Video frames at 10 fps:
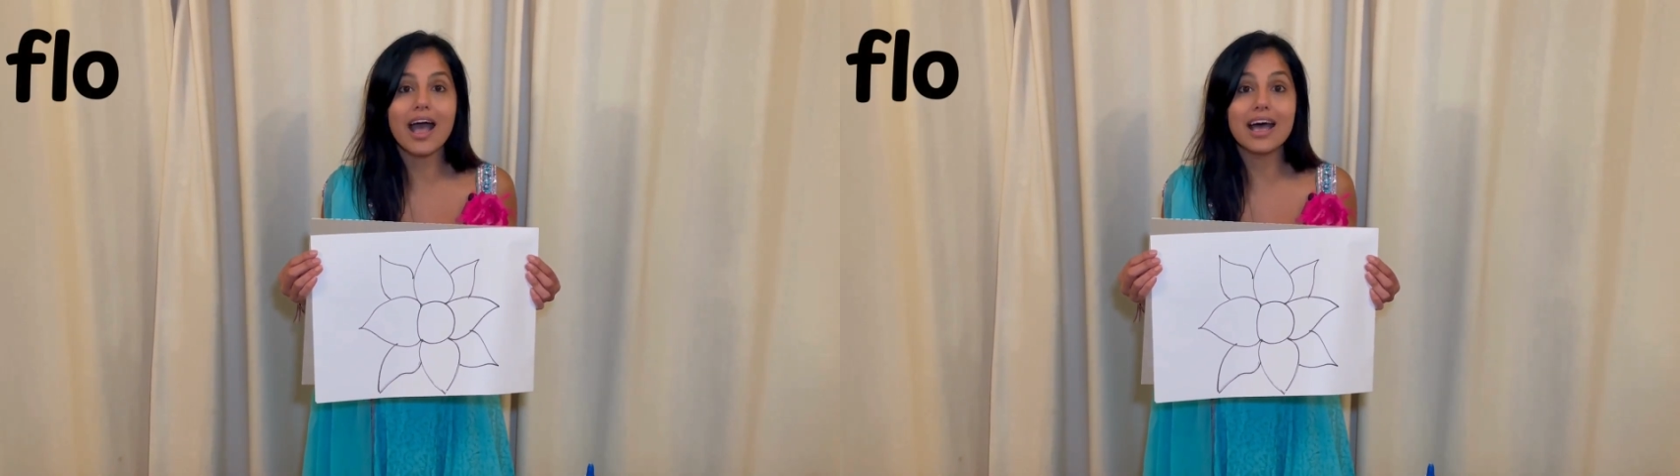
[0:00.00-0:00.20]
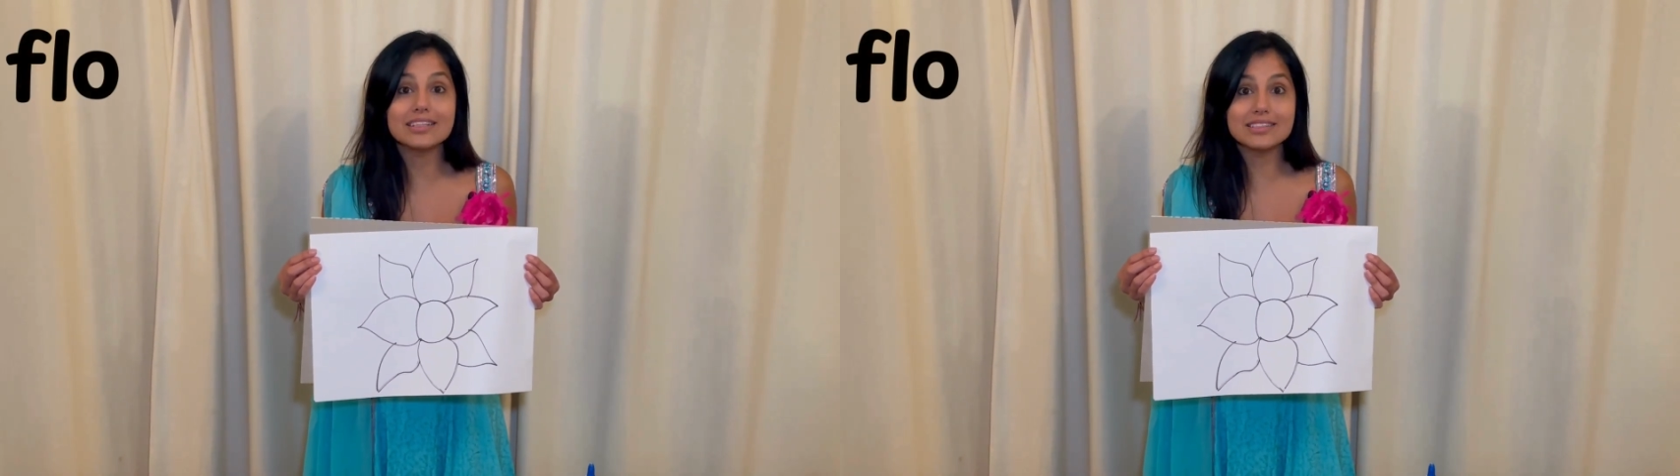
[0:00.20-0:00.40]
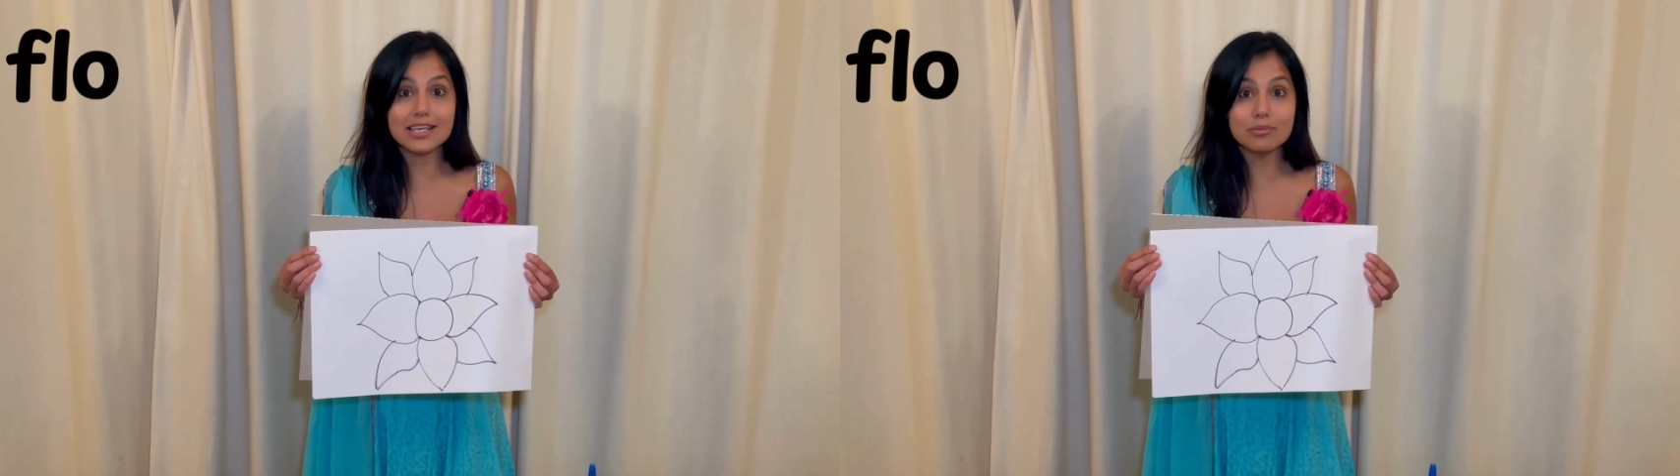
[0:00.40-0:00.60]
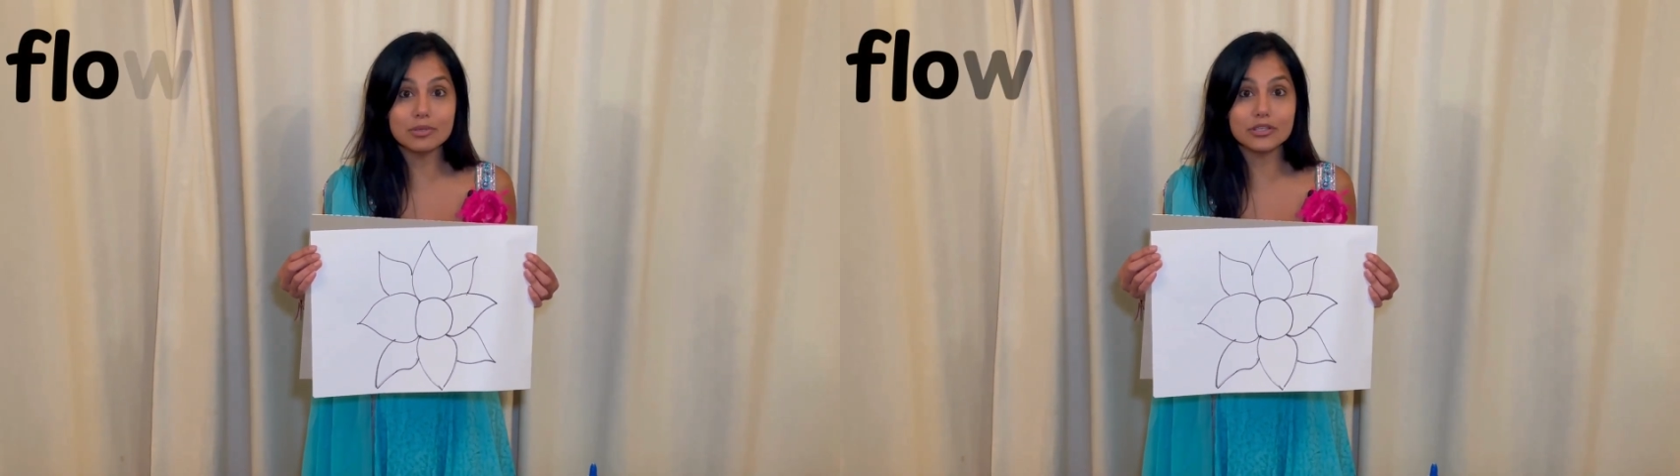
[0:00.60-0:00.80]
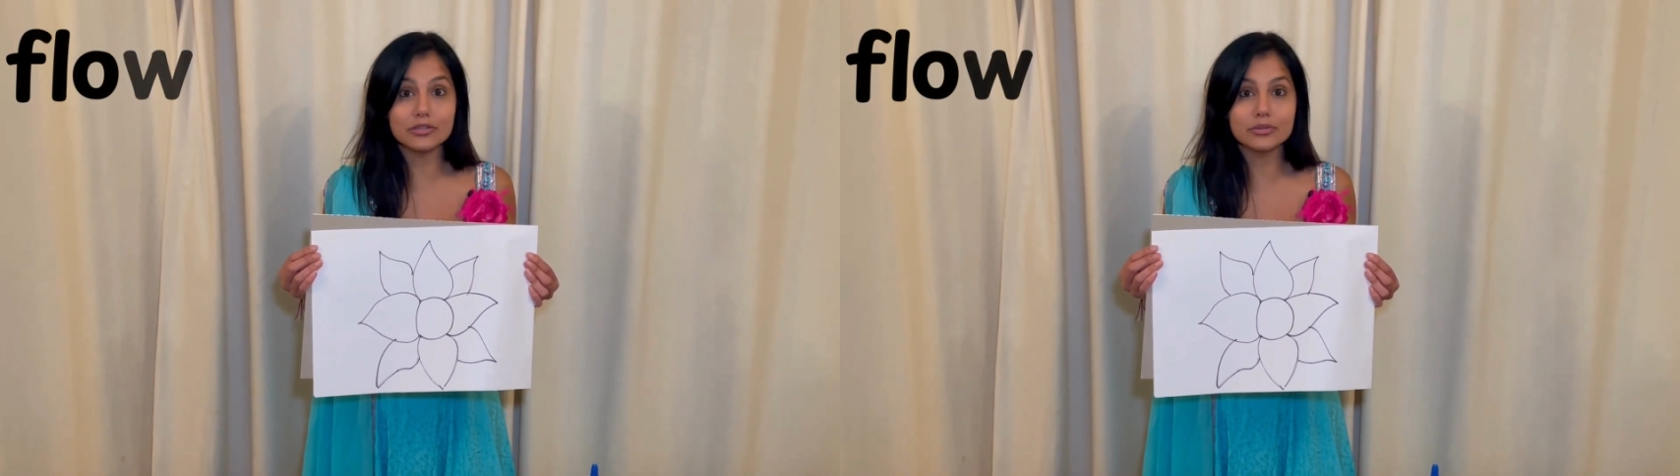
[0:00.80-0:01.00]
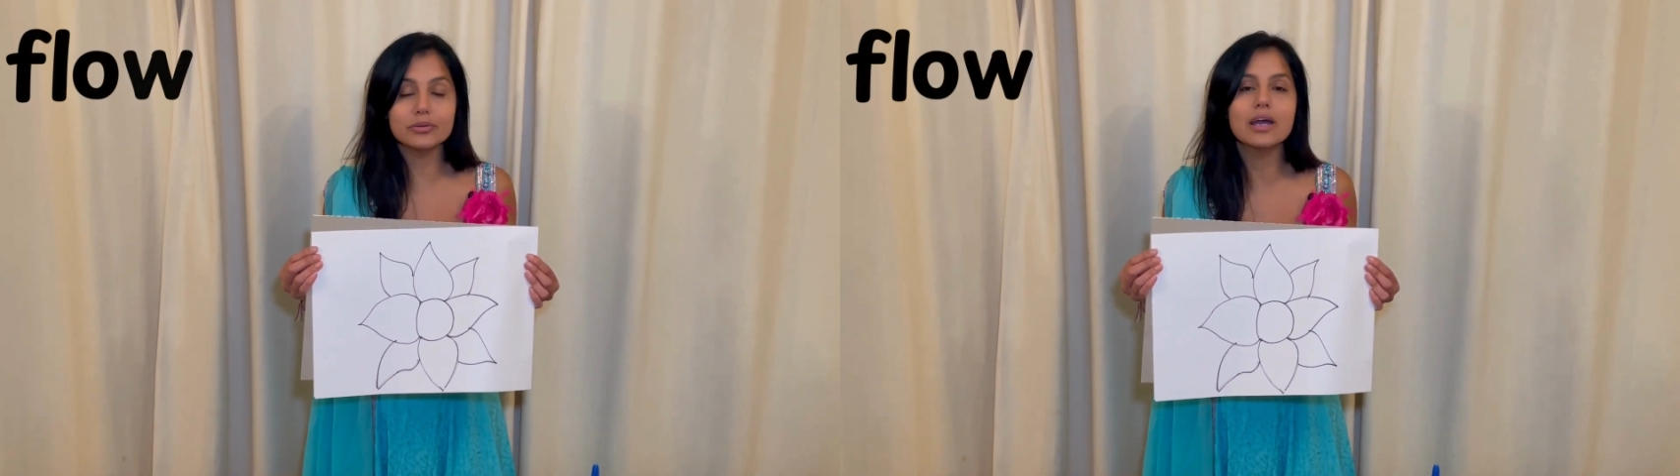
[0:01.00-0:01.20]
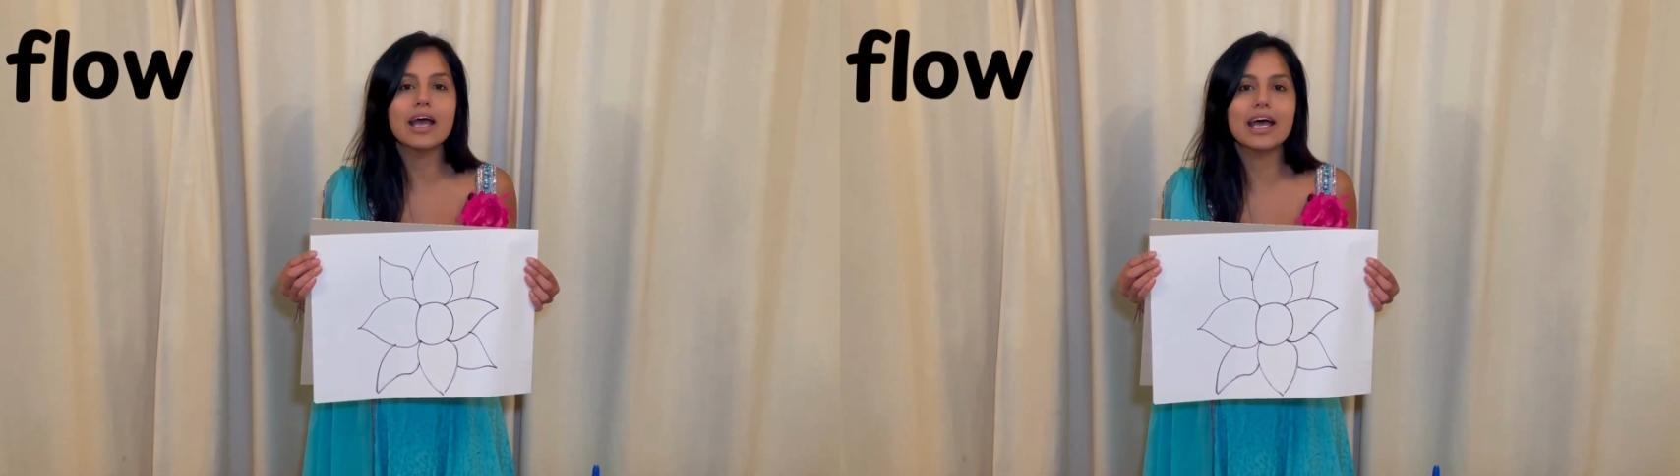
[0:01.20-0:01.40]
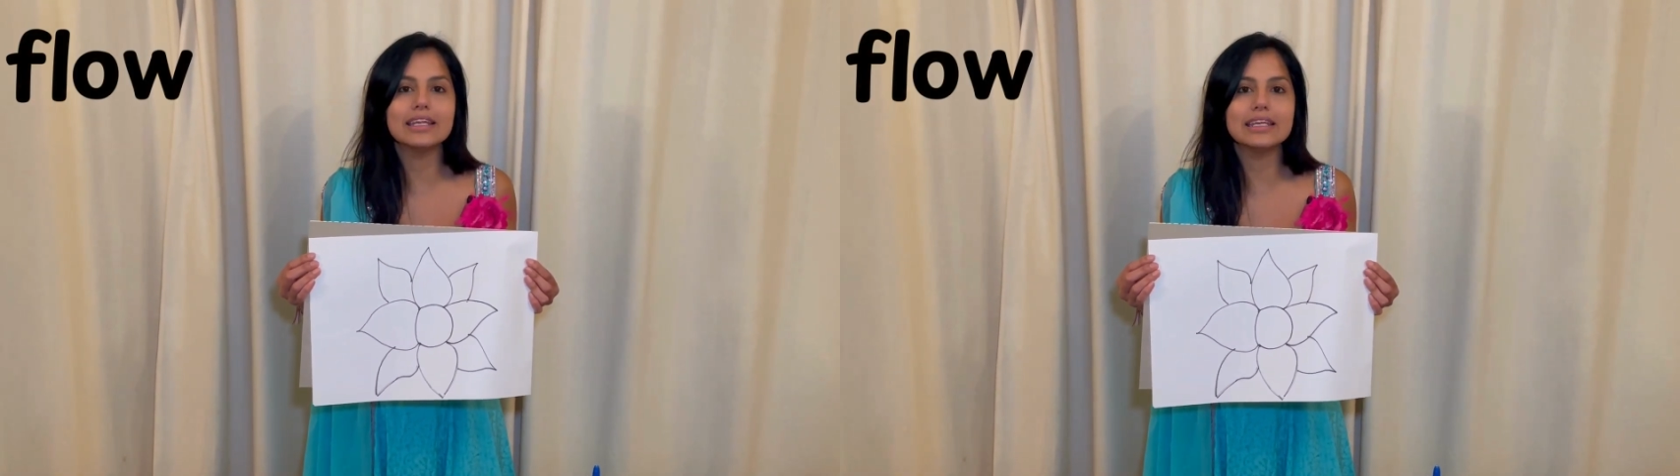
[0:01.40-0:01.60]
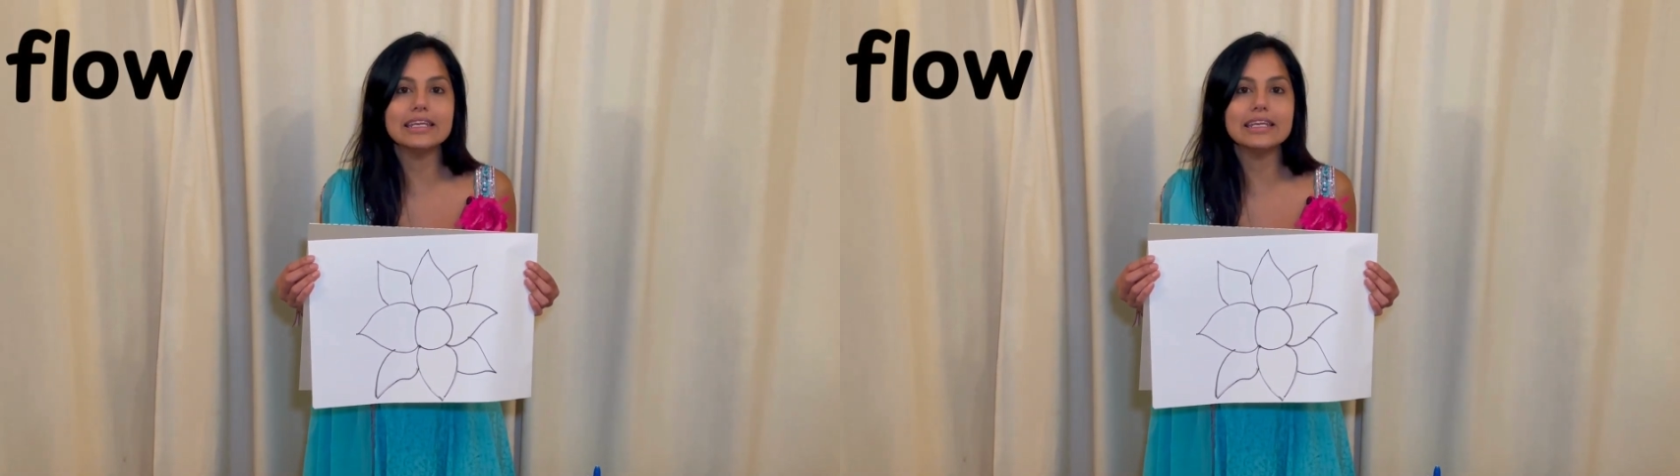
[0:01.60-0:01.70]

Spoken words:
a W, an